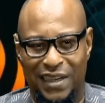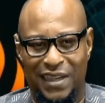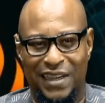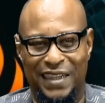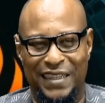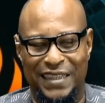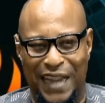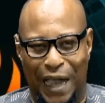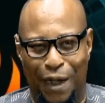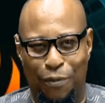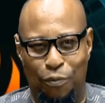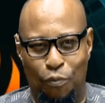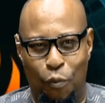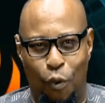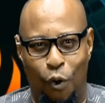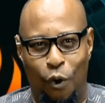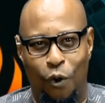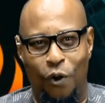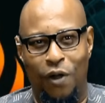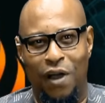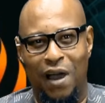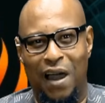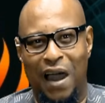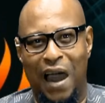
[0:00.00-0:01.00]
Dakbo
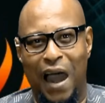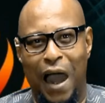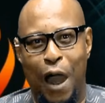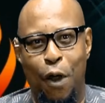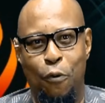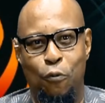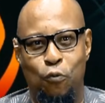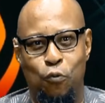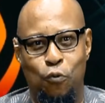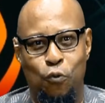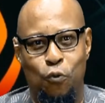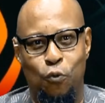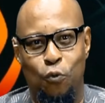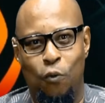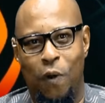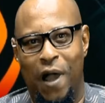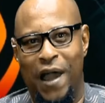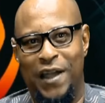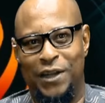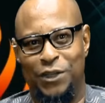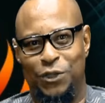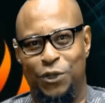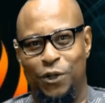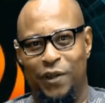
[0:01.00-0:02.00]

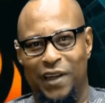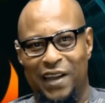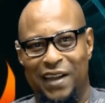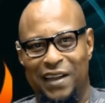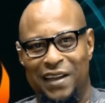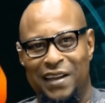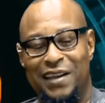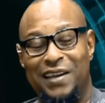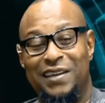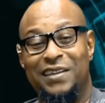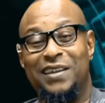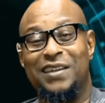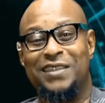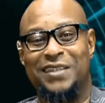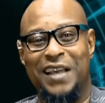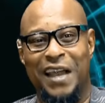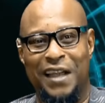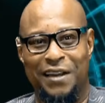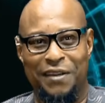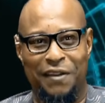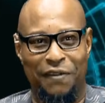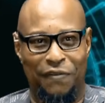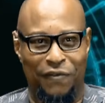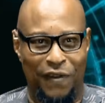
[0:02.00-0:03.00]
Aruwa,
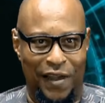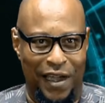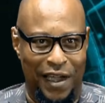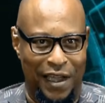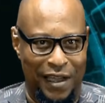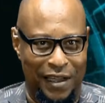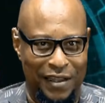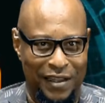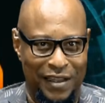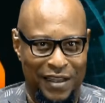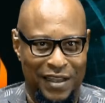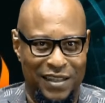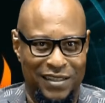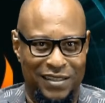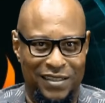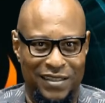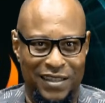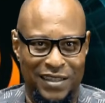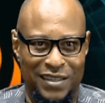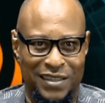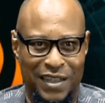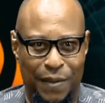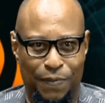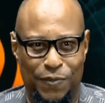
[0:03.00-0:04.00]
the Fire.
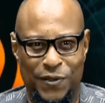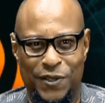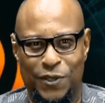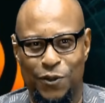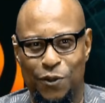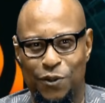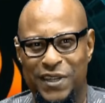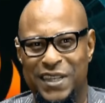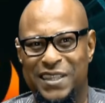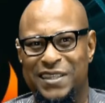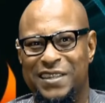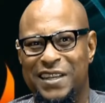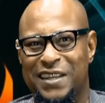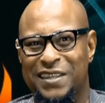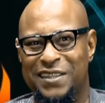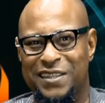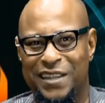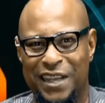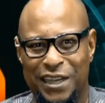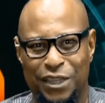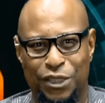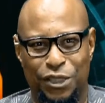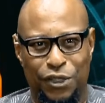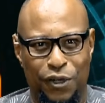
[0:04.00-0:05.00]
Today's episode is
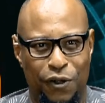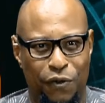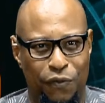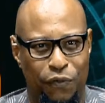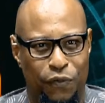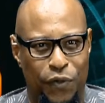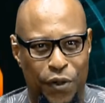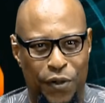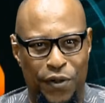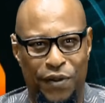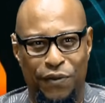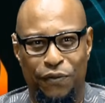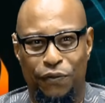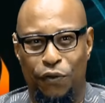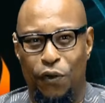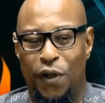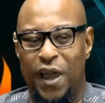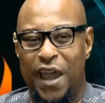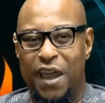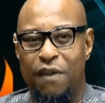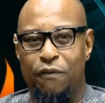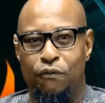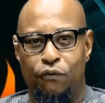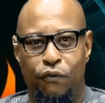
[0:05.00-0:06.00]
essential viewing for
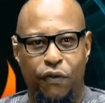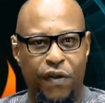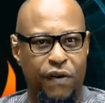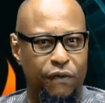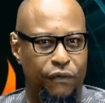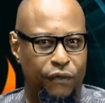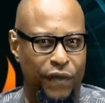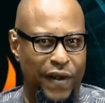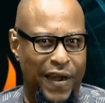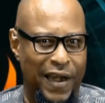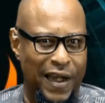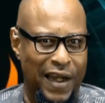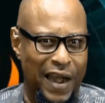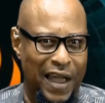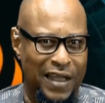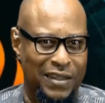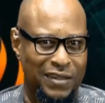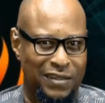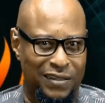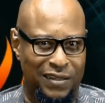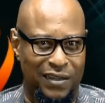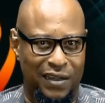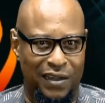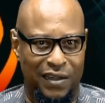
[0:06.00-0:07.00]
every
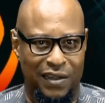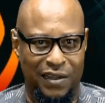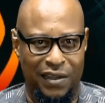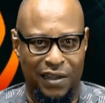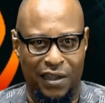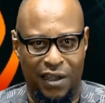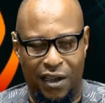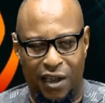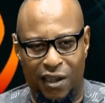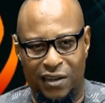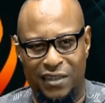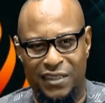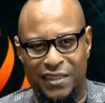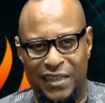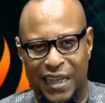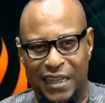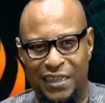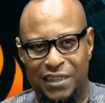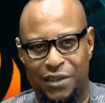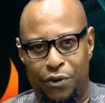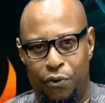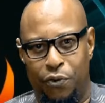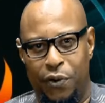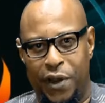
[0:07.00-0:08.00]
freelancer,
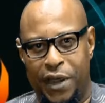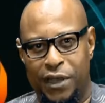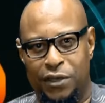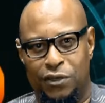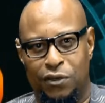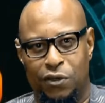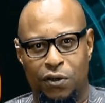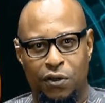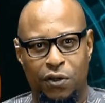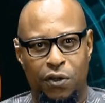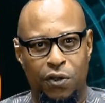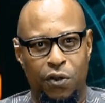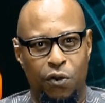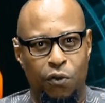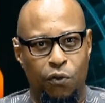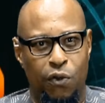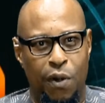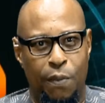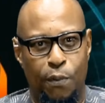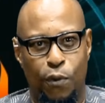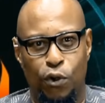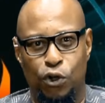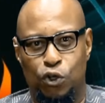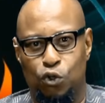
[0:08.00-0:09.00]
content creator,
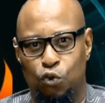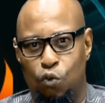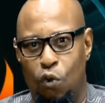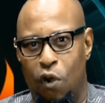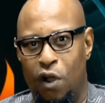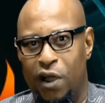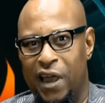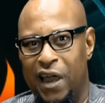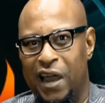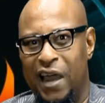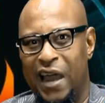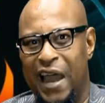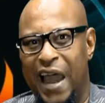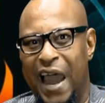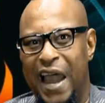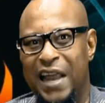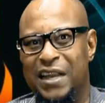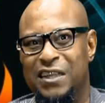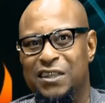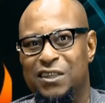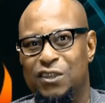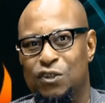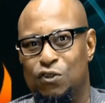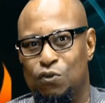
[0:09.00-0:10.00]
remote worker,
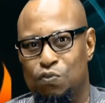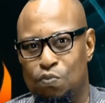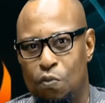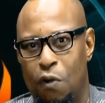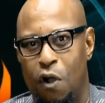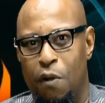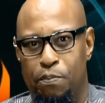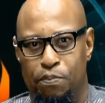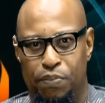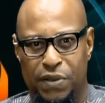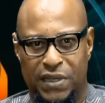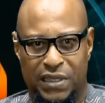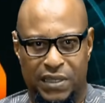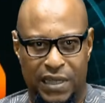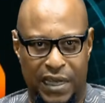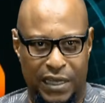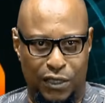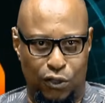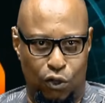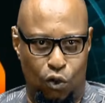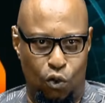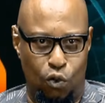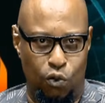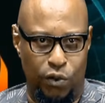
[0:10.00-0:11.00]
and small
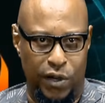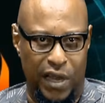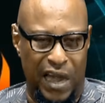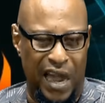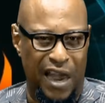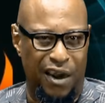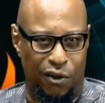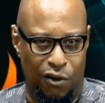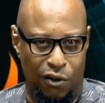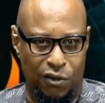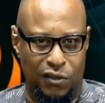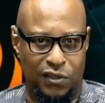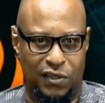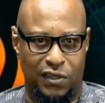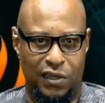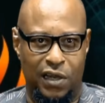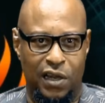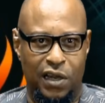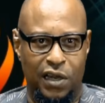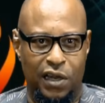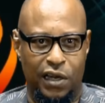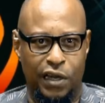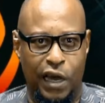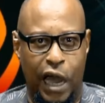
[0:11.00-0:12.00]
business owner across
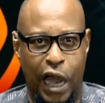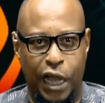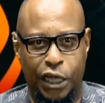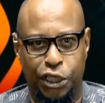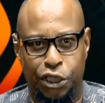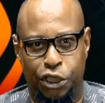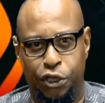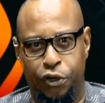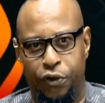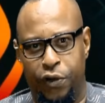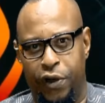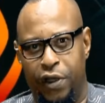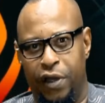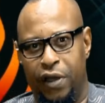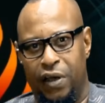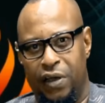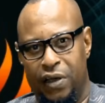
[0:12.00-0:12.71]
Nigeria.